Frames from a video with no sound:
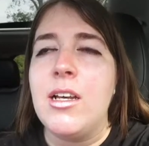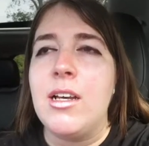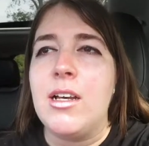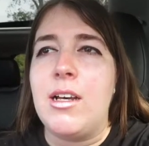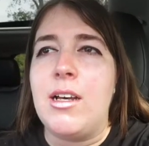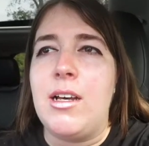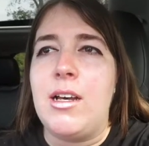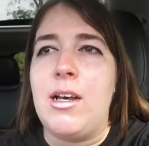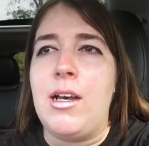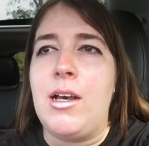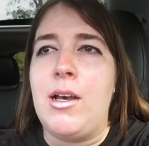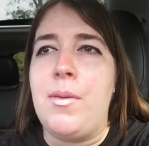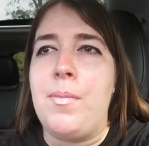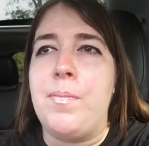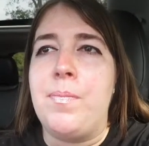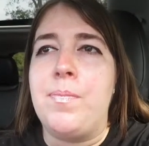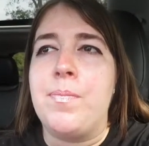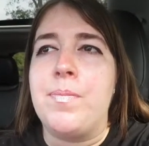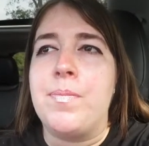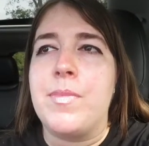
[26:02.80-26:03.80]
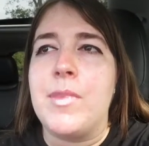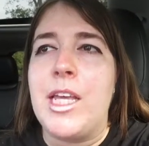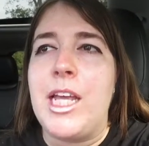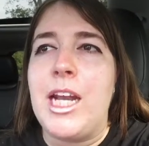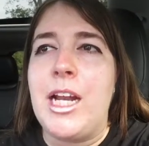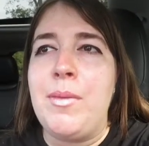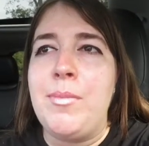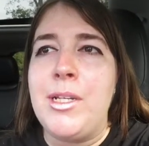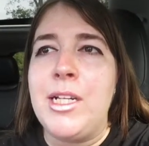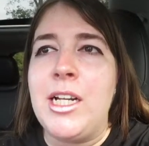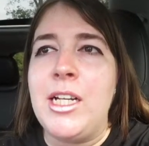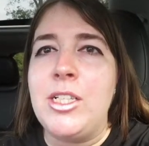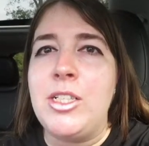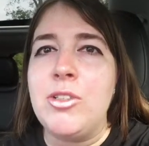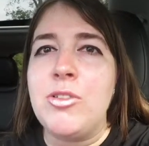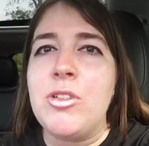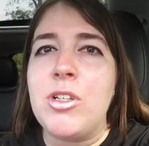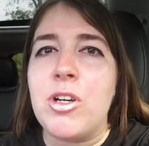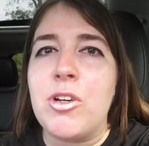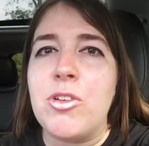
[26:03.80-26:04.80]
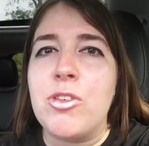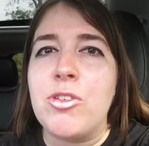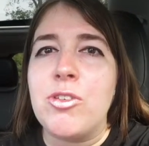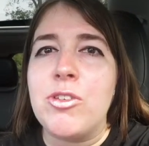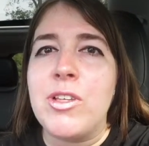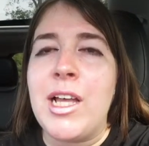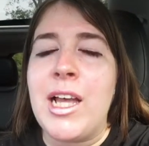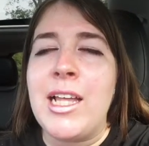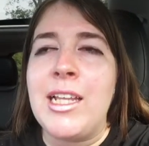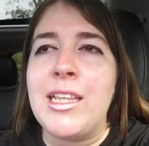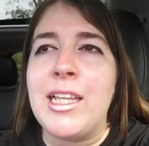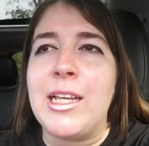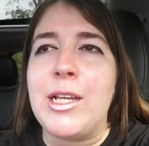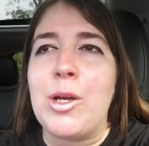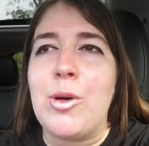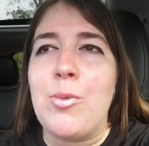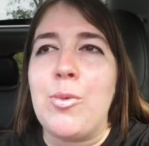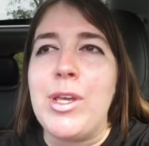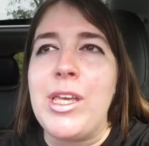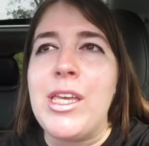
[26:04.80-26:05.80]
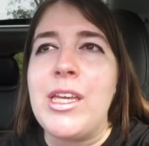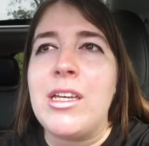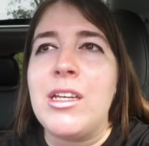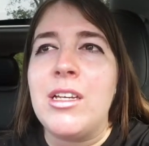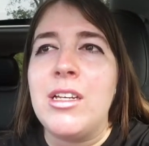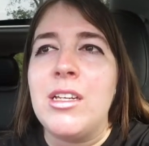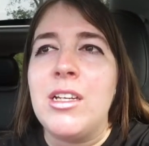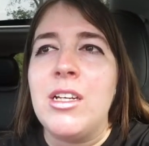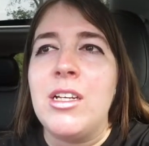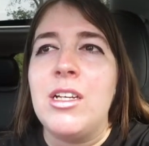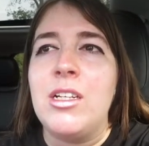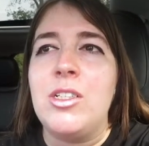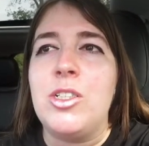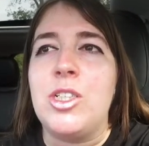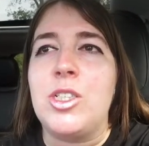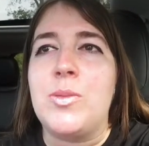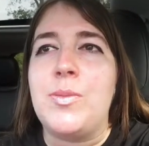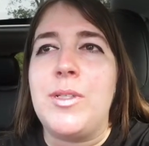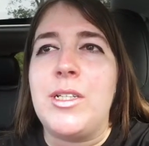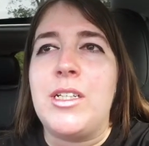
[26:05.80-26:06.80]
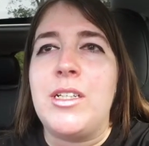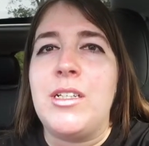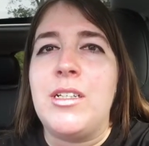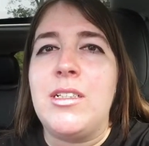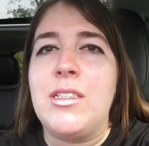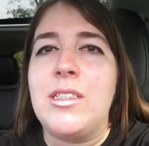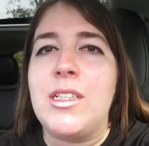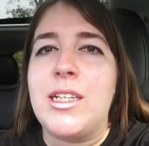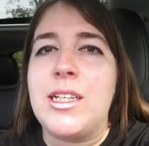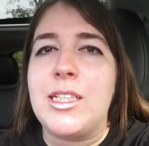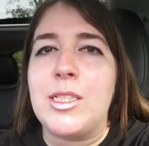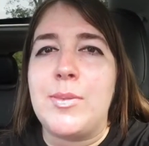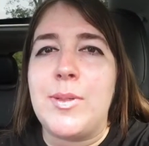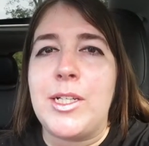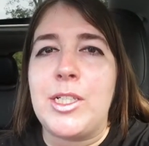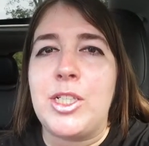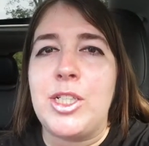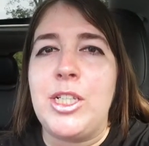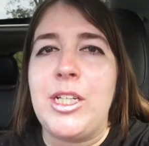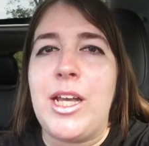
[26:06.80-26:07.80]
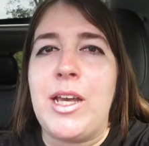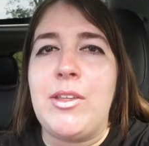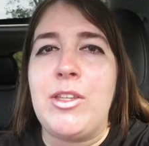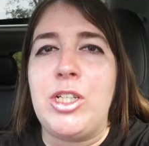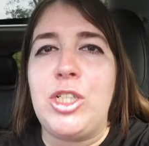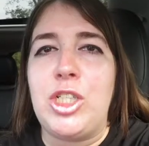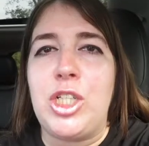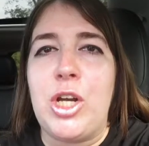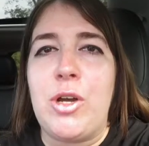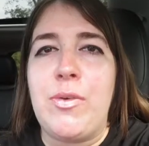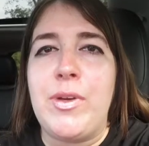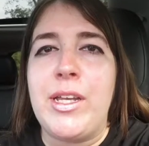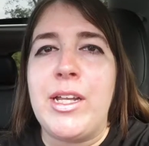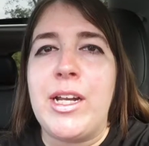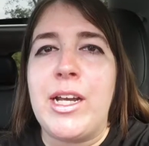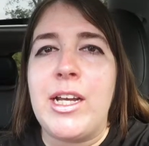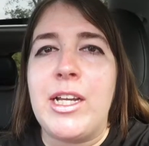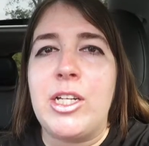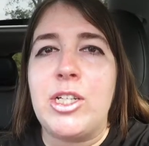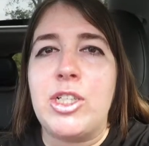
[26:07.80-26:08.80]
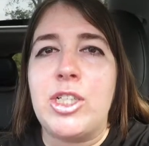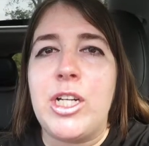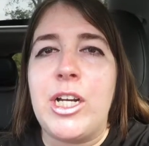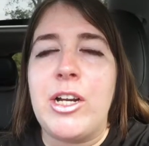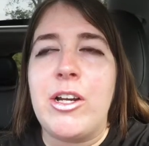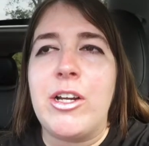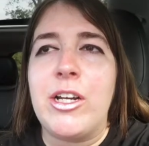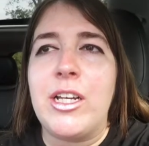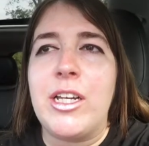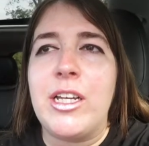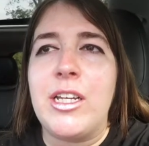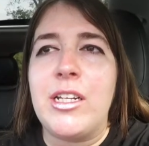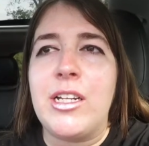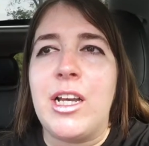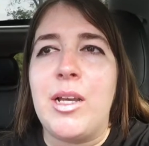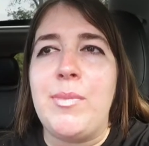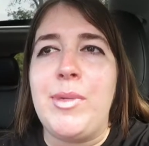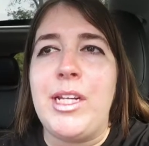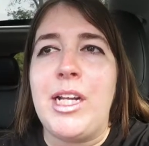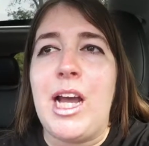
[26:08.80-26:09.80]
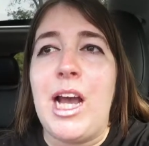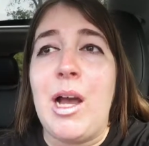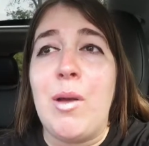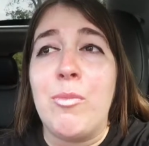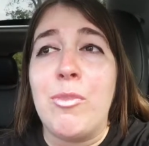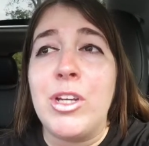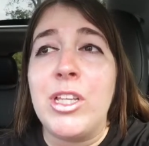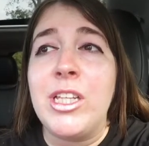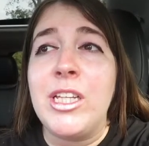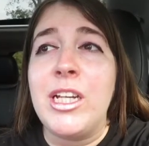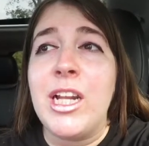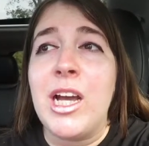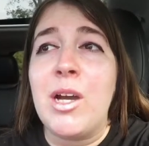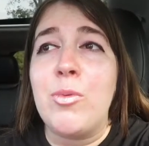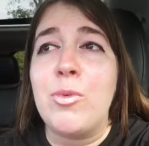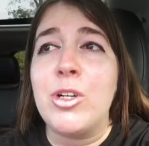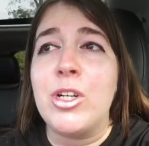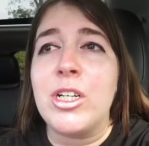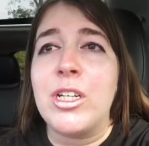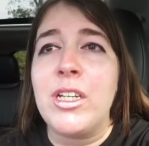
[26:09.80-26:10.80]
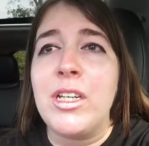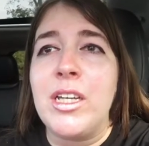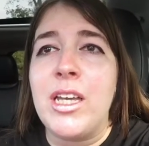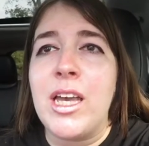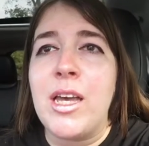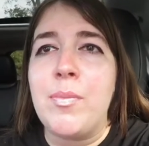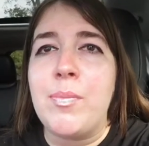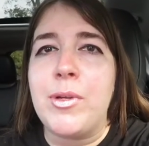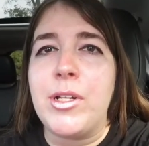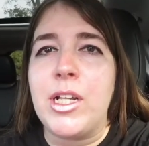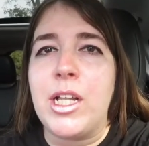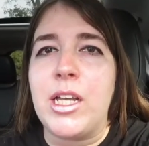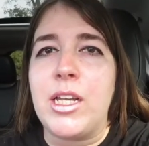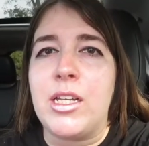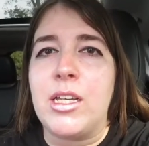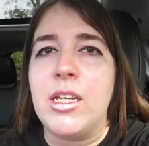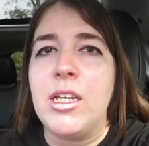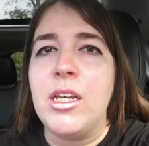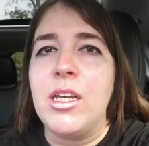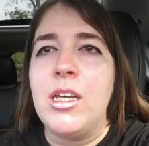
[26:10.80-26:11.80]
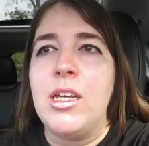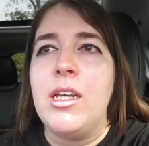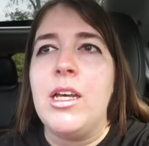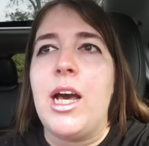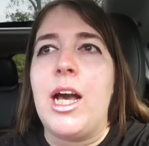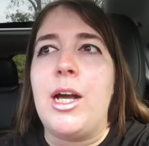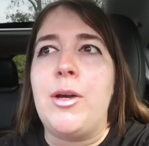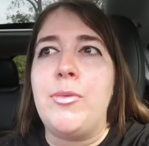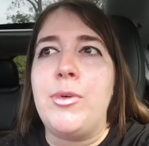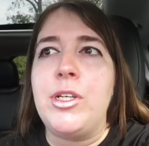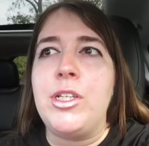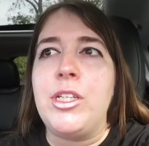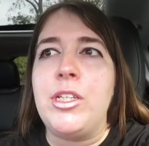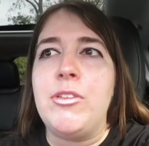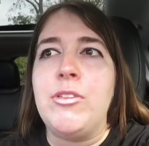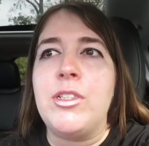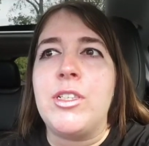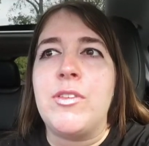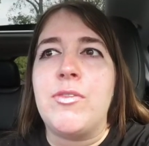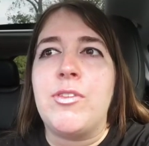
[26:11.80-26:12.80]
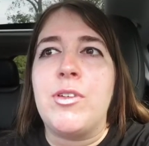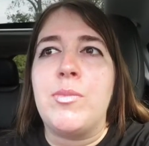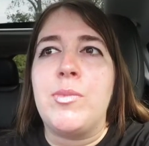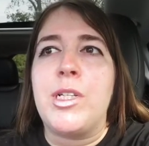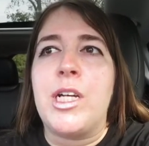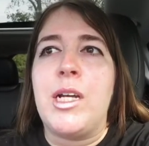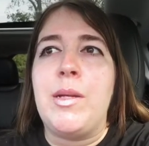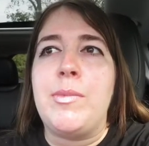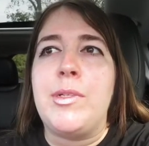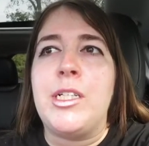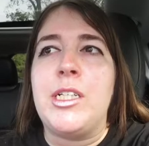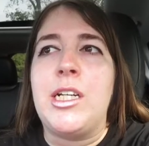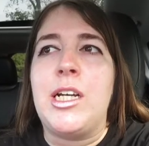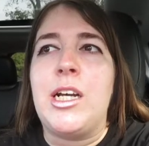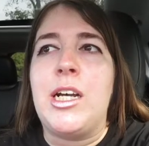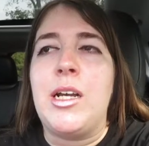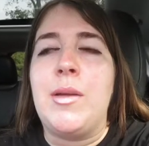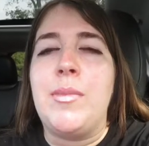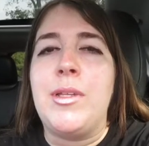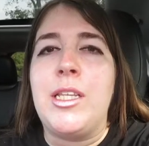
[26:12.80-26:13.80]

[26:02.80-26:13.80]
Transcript: Um, and I mean, I do go through that in like a week just because like, especially now that Joey and I are sharing it. I mean, I'm really not working yet, but like I will use it from time to time.